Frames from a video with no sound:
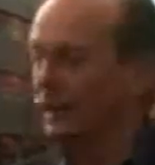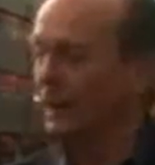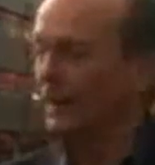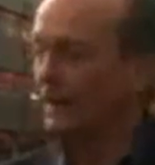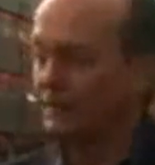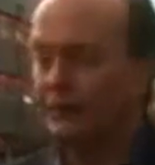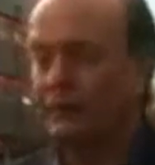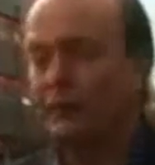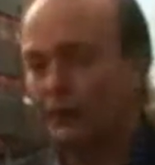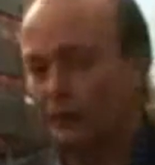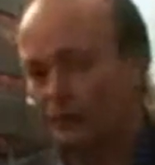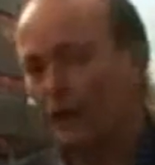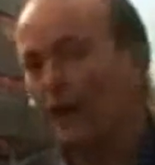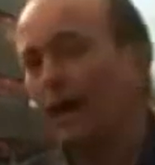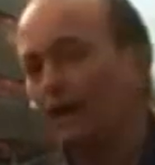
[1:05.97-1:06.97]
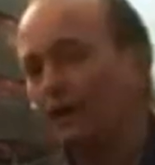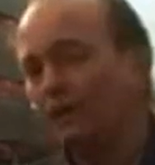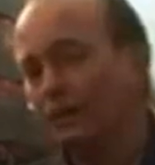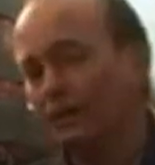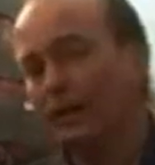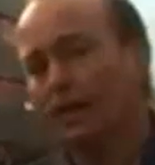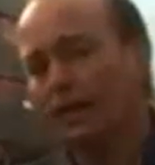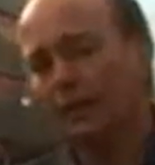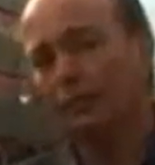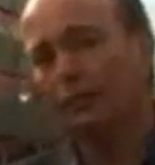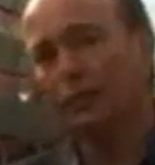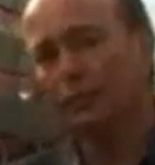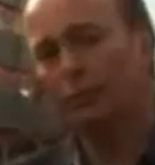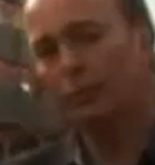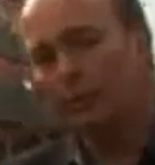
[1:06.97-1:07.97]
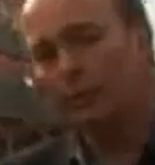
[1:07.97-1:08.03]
In the next years, Hyundai will